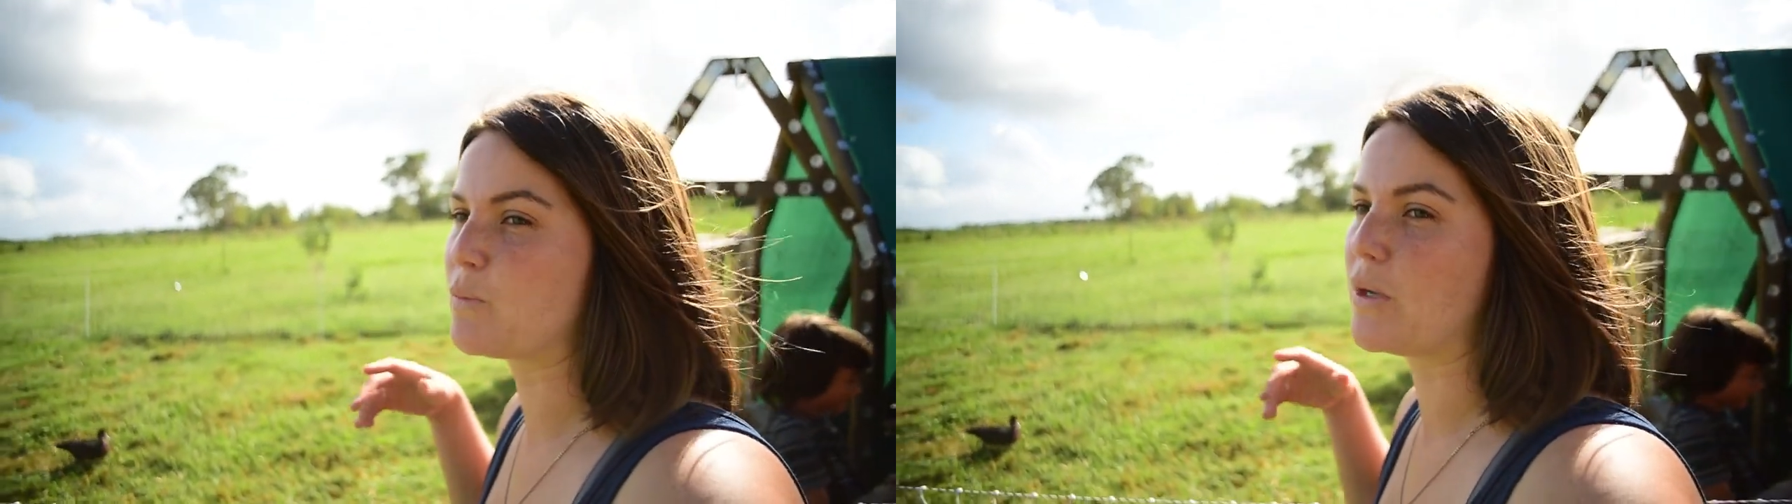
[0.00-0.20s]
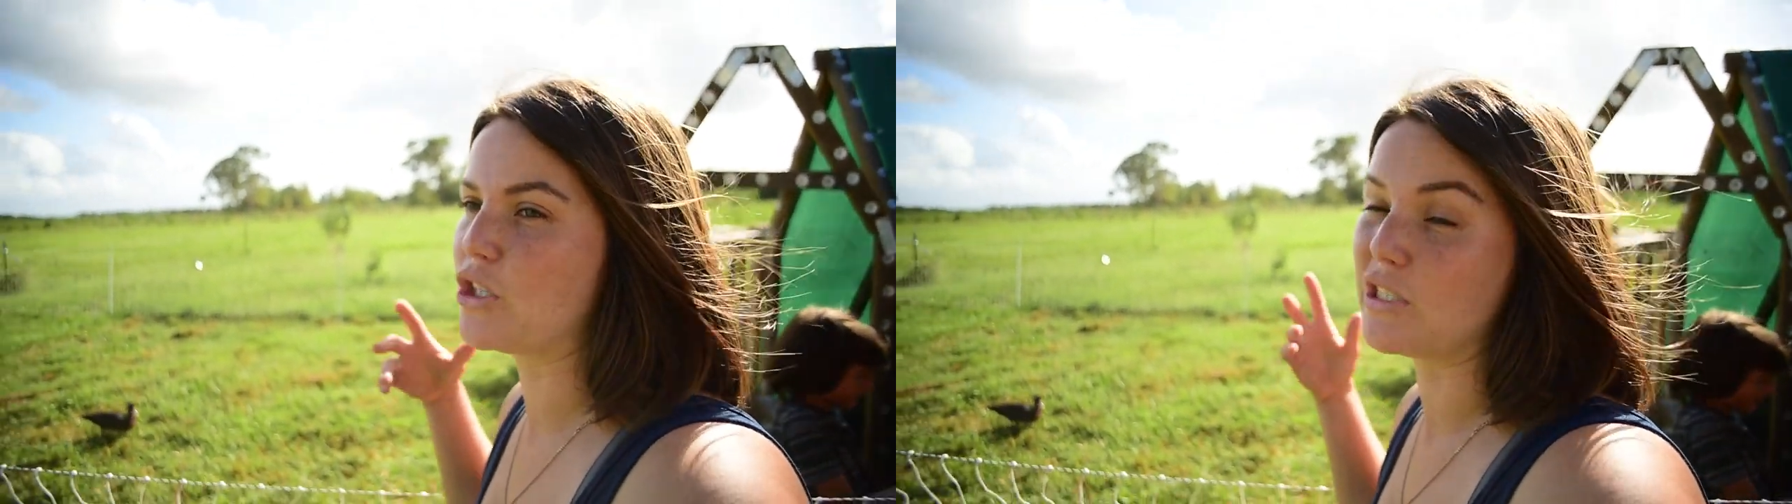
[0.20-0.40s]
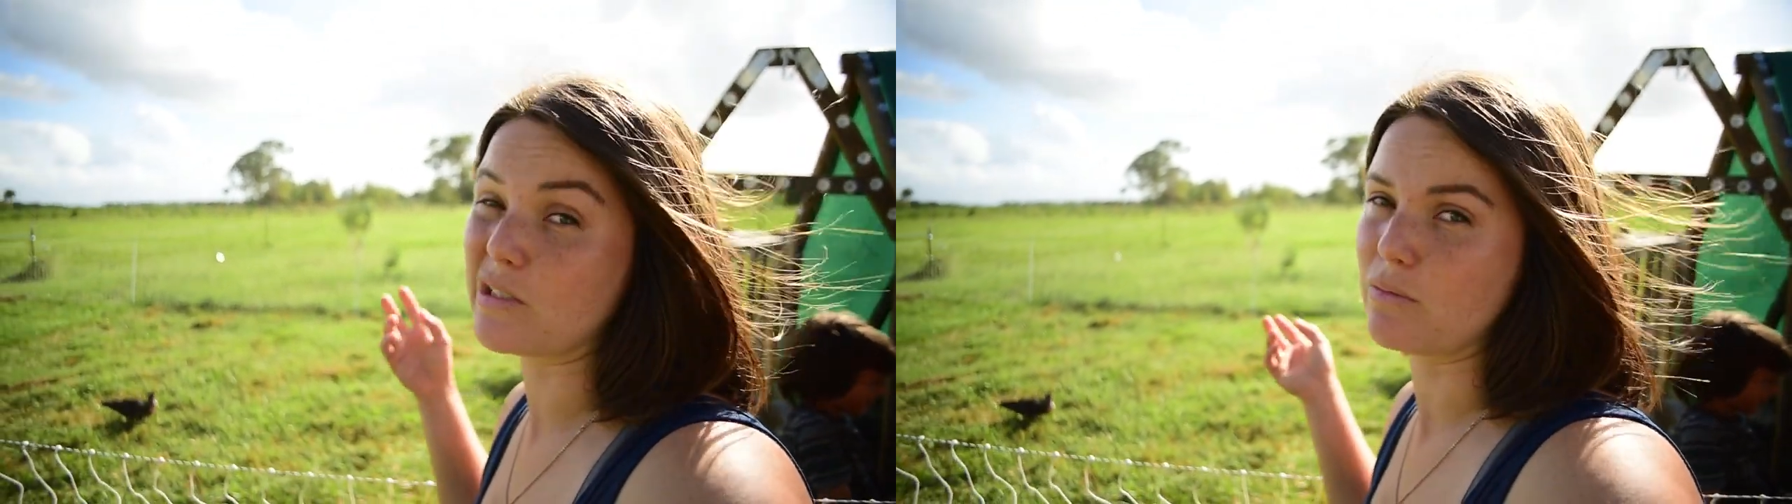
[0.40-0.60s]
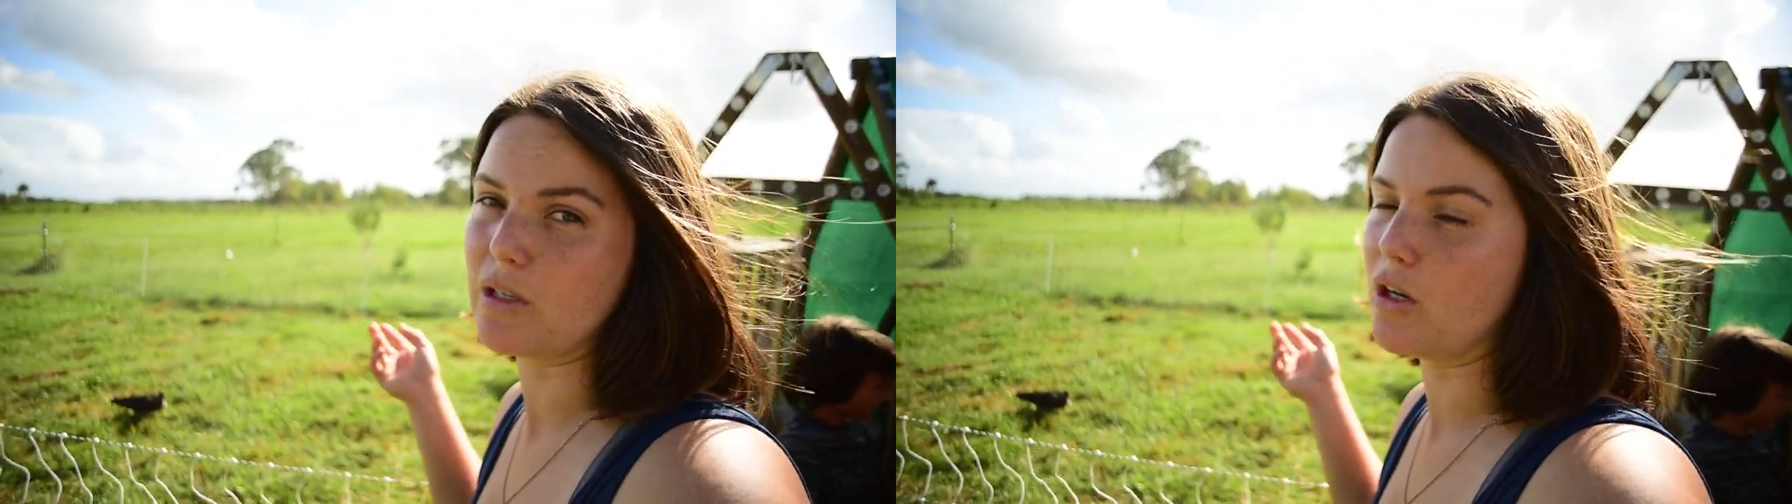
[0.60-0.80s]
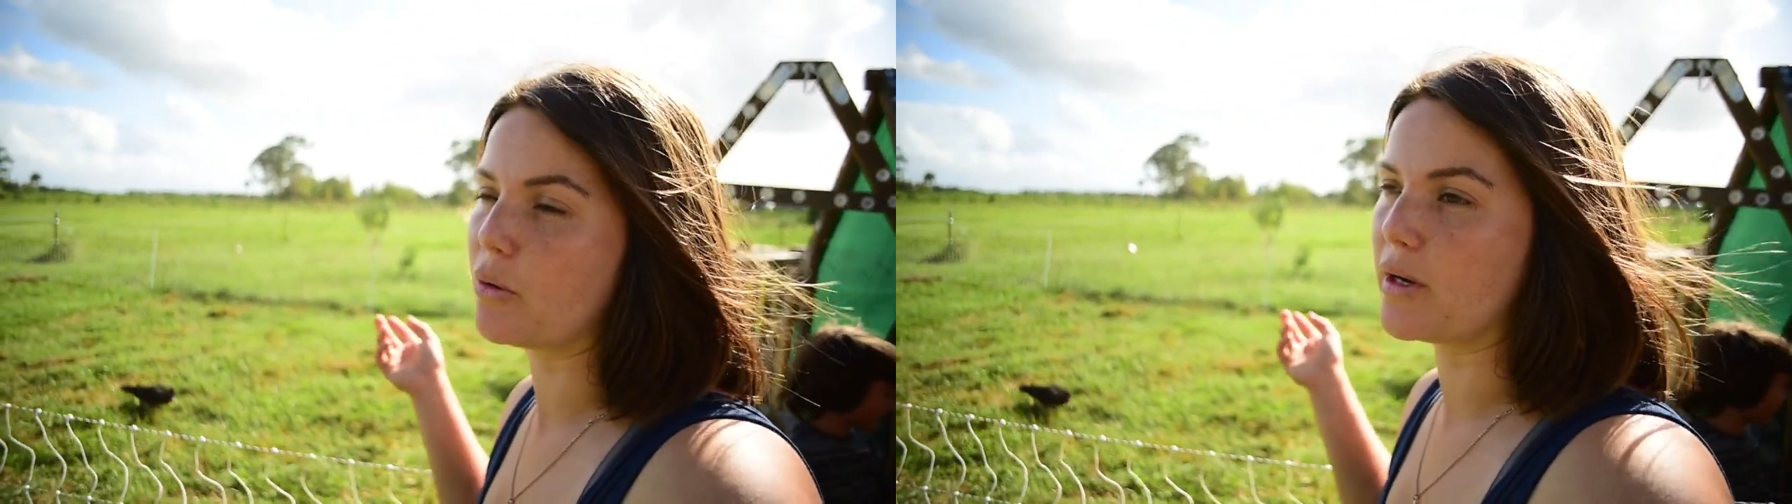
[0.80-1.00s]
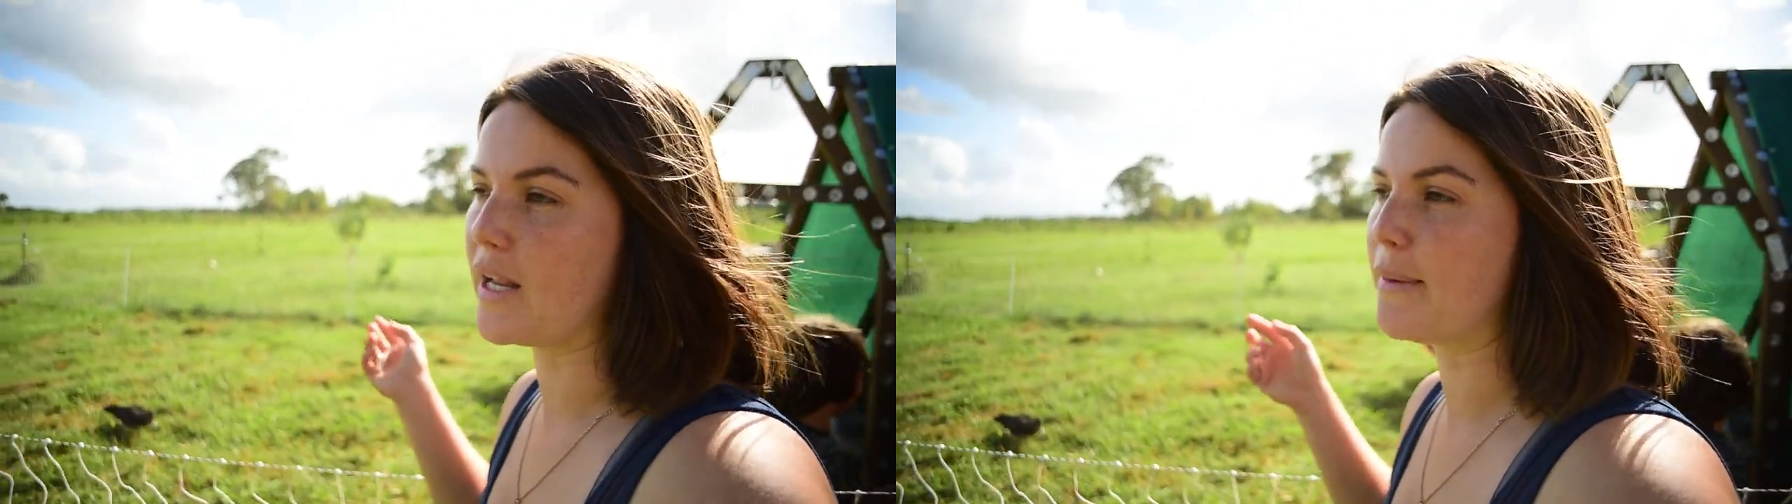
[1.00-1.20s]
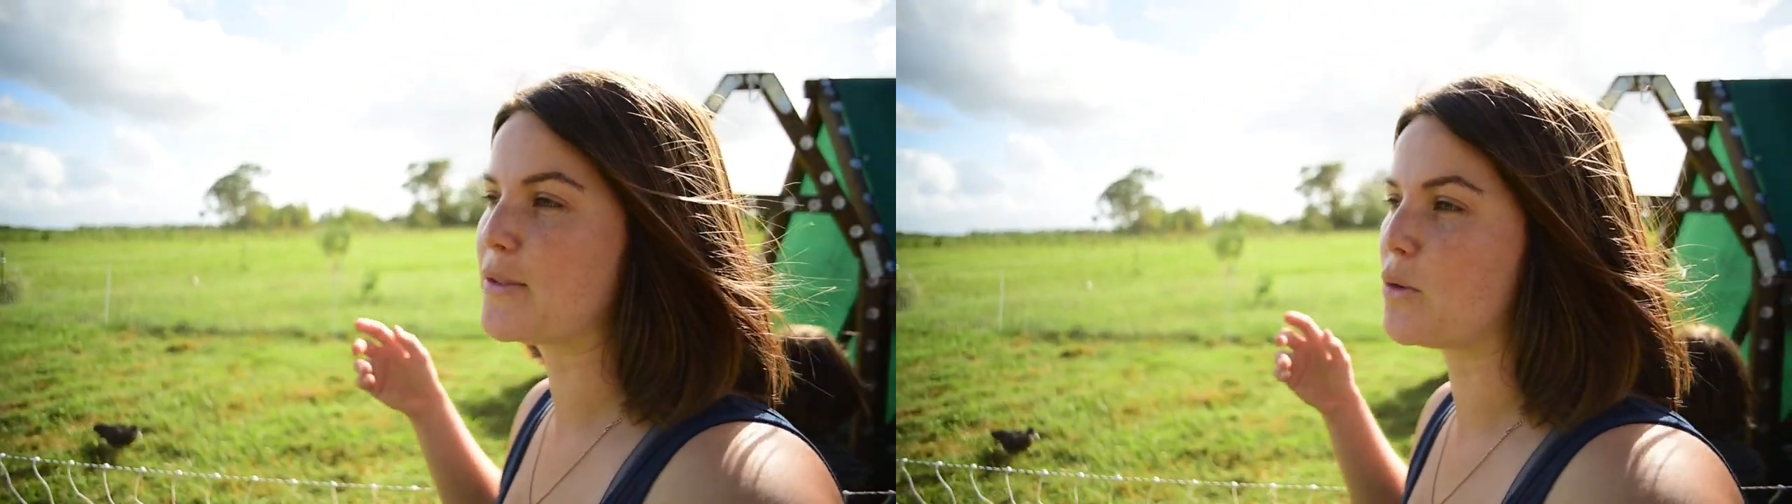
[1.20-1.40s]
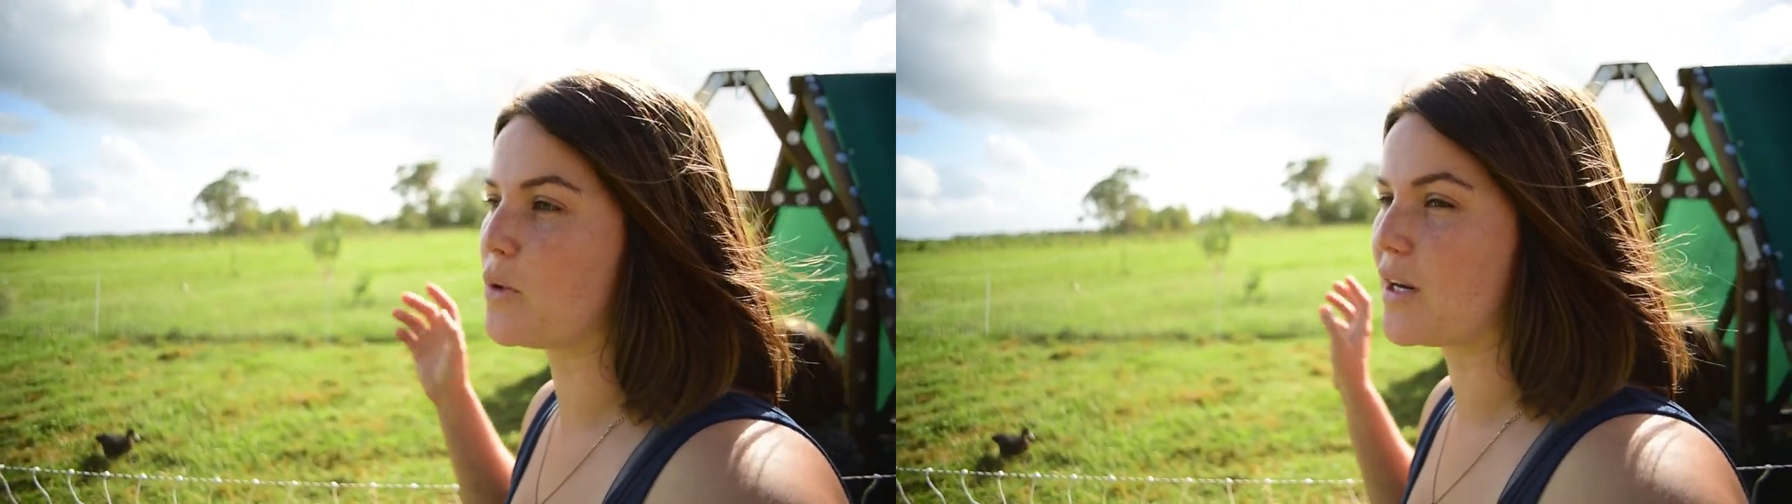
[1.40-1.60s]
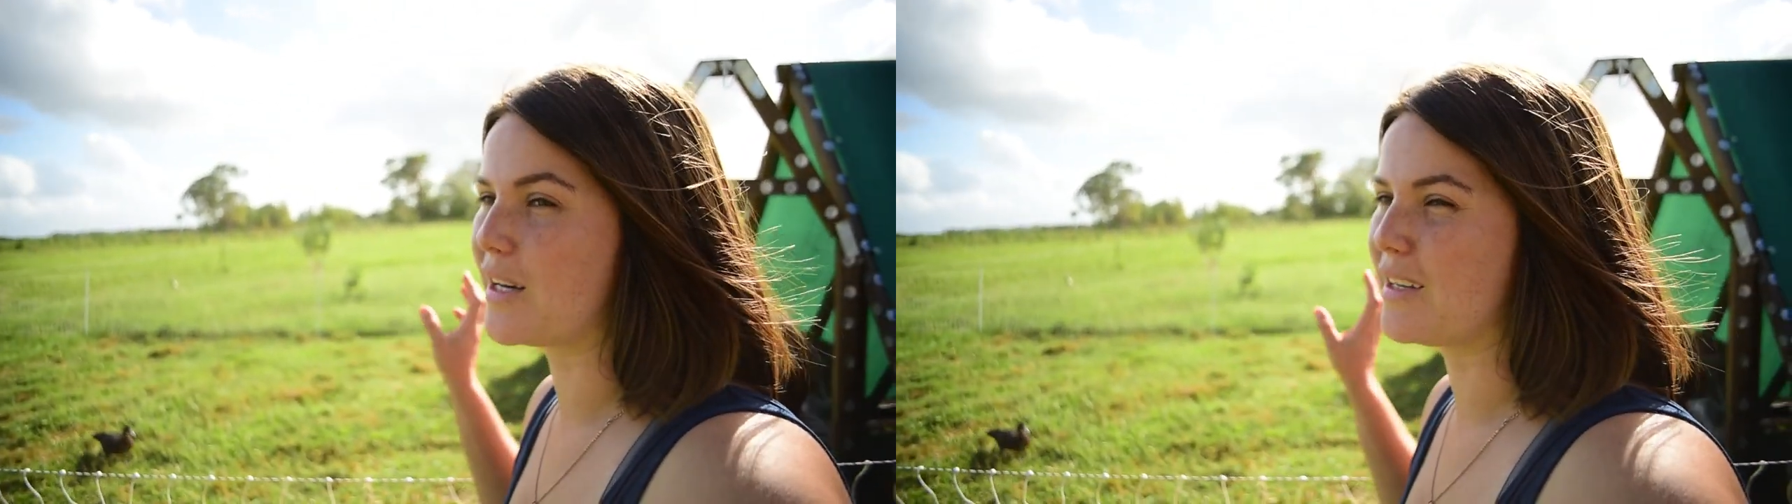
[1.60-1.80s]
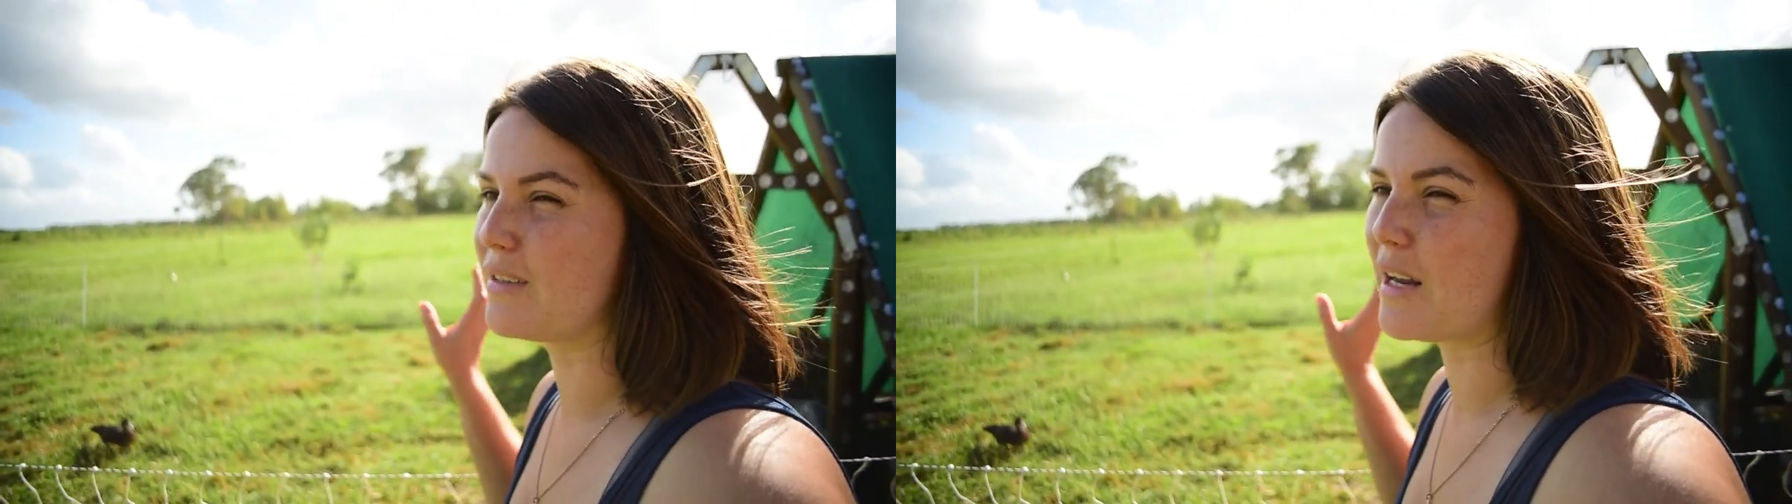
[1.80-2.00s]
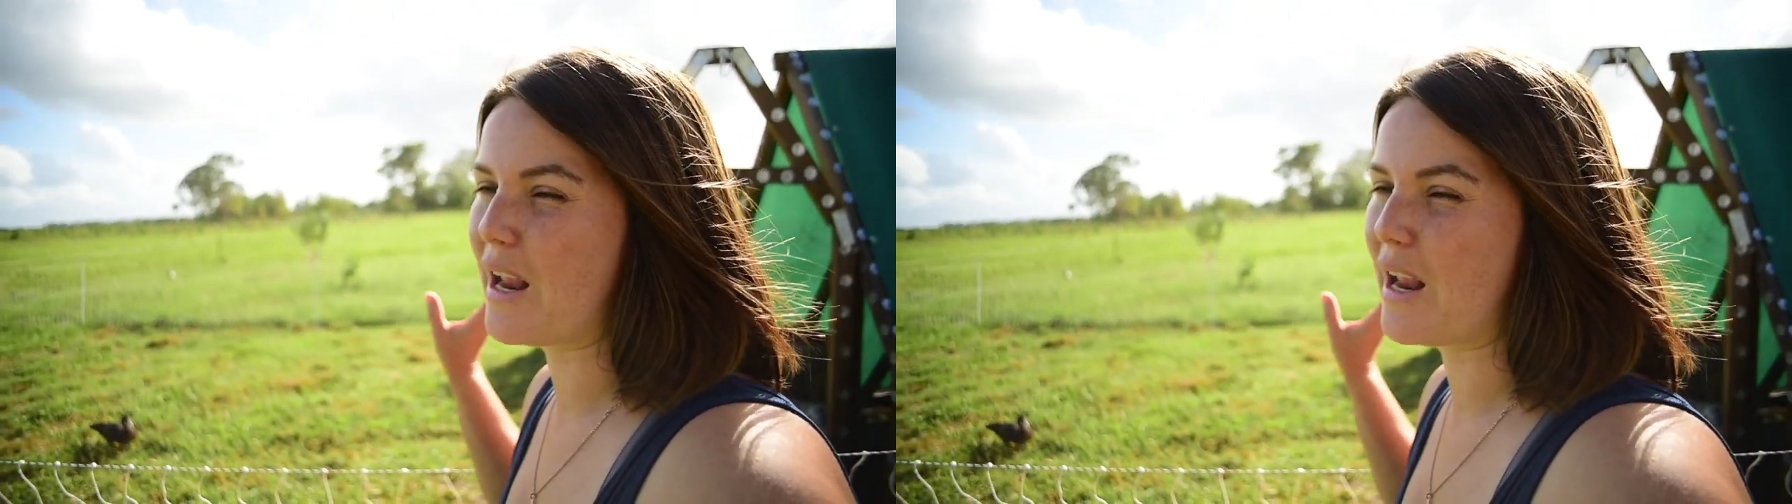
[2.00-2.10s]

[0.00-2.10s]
but she doesn't really know her name, so we're gonna,